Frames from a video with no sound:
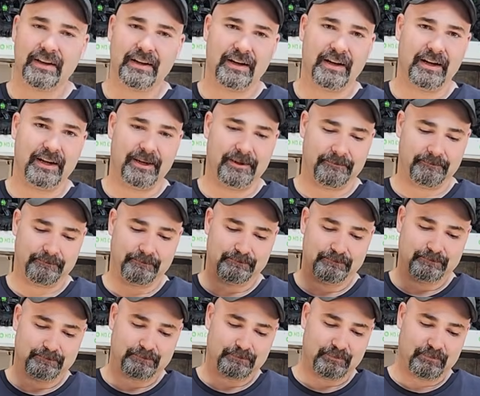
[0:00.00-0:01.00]
But
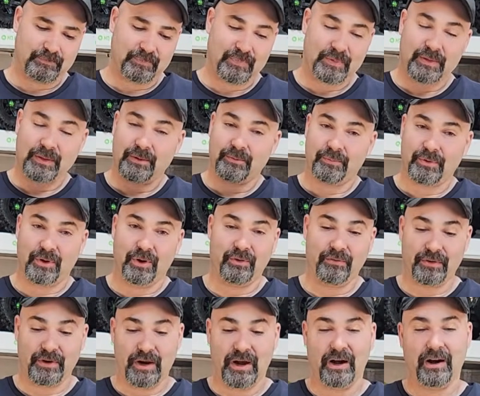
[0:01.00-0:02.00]

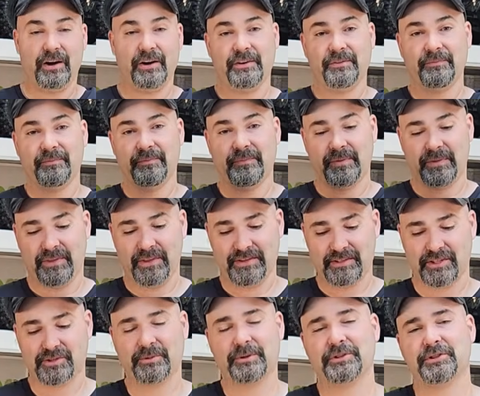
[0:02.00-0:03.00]
overall,
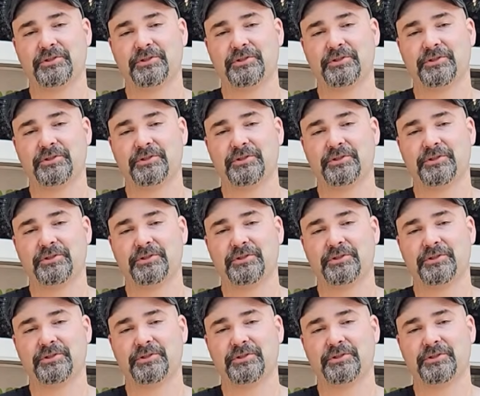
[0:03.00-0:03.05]
this is what